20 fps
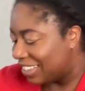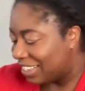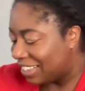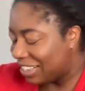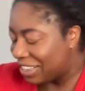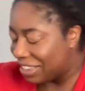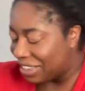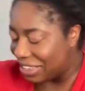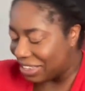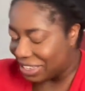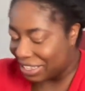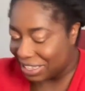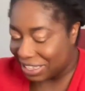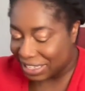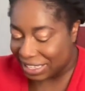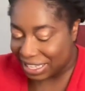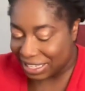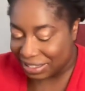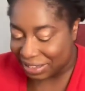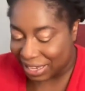Oh,
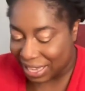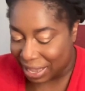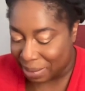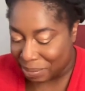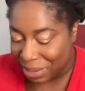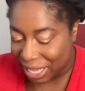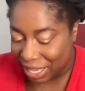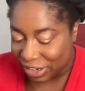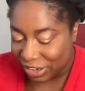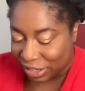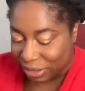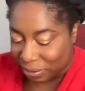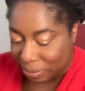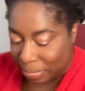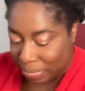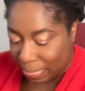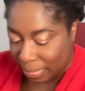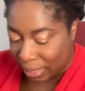that's what I imagine.